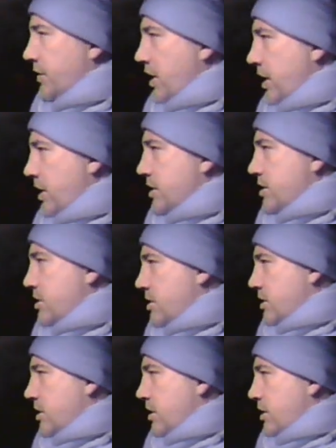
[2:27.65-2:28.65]

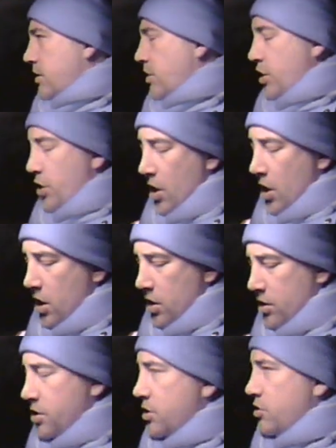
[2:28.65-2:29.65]
is the
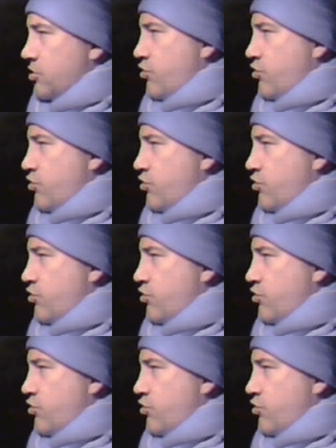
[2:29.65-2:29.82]
gears